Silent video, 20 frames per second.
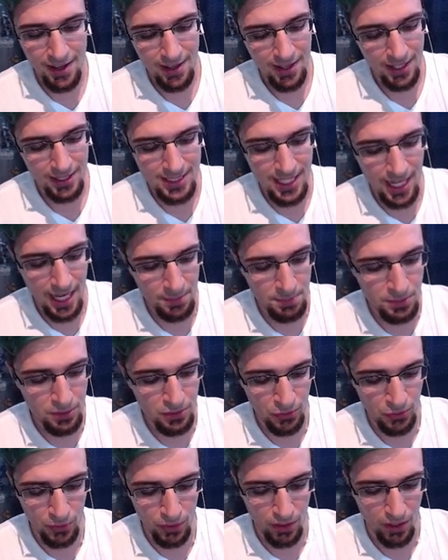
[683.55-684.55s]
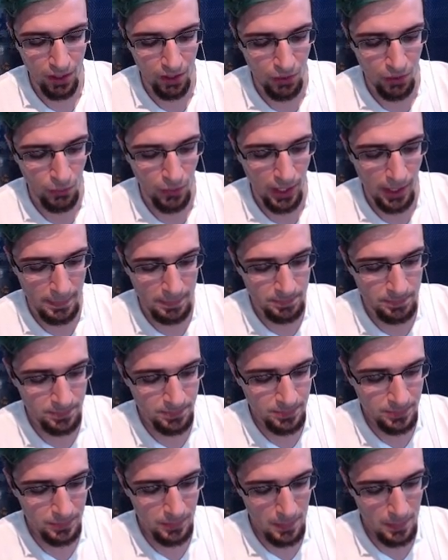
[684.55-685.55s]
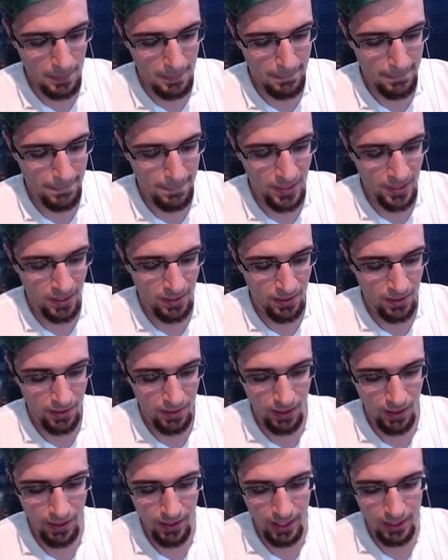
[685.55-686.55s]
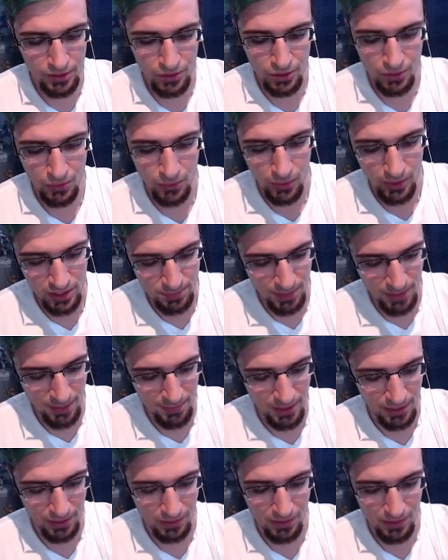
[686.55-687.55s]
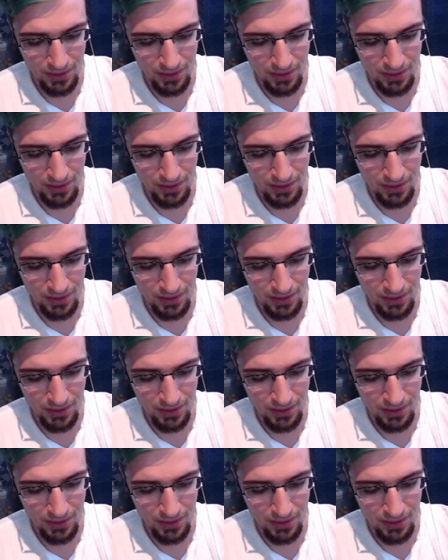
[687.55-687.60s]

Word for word: Attack boost 4 all the way. Alright, so where's my medal?